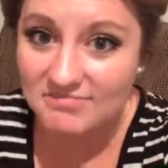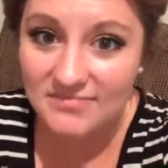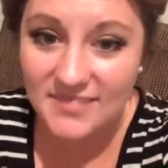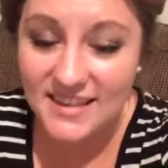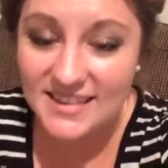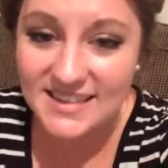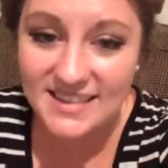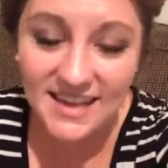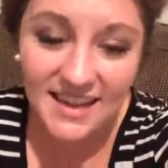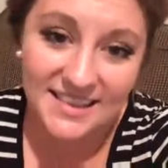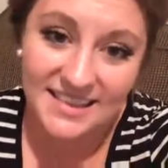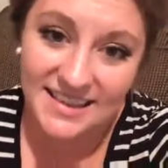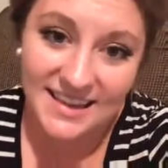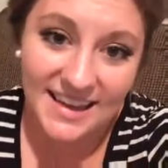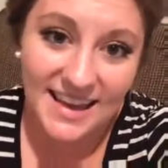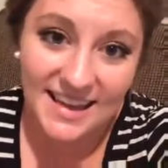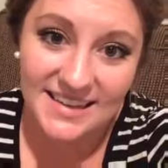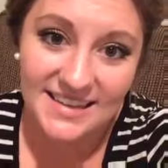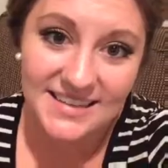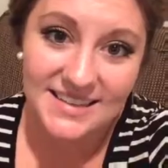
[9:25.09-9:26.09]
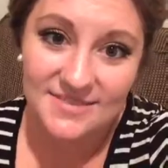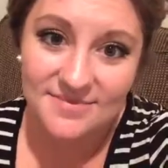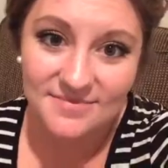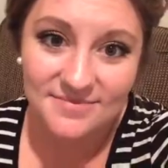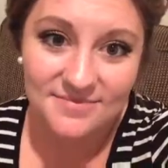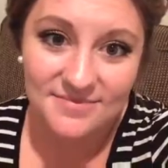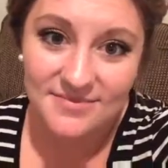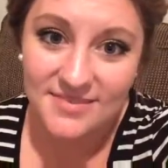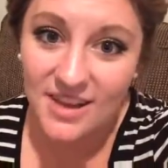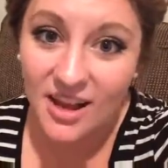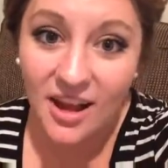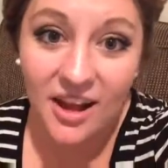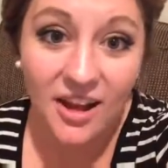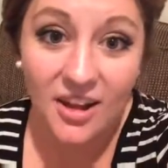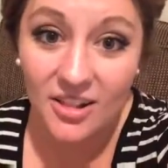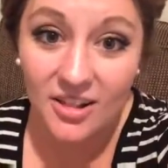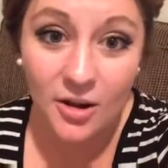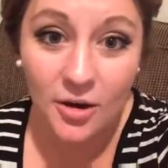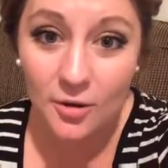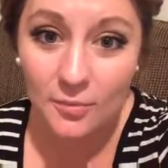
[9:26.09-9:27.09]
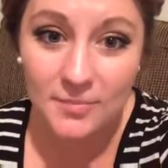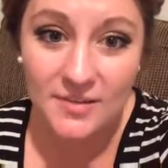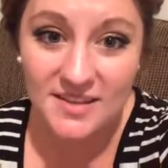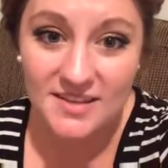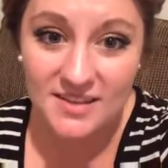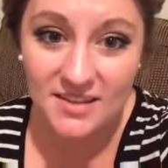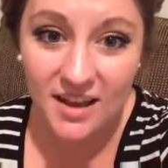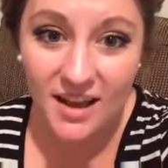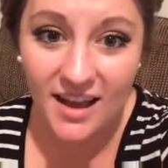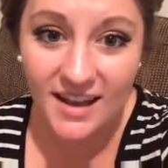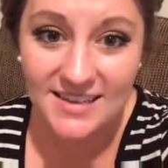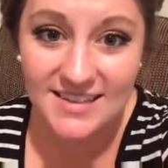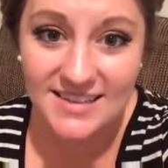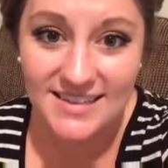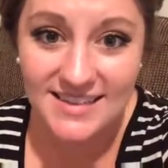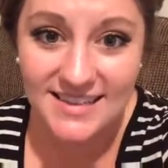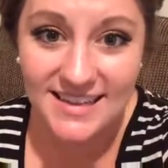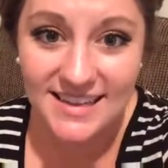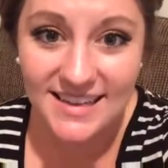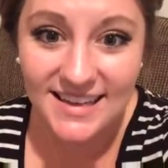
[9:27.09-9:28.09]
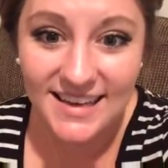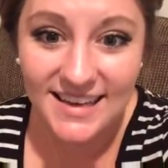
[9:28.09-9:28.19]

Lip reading: it's not the end. Not all hope is lost.